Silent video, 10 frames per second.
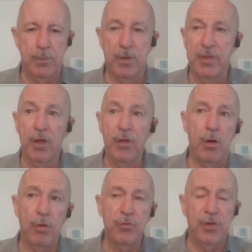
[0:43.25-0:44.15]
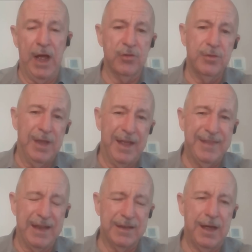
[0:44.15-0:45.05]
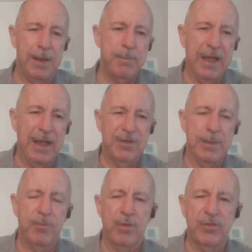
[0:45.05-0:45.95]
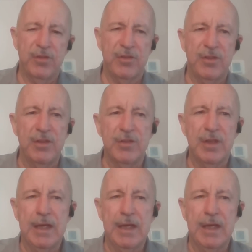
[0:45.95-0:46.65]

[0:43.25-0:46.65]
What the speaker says: When the older houses at that time, back say before the 60s,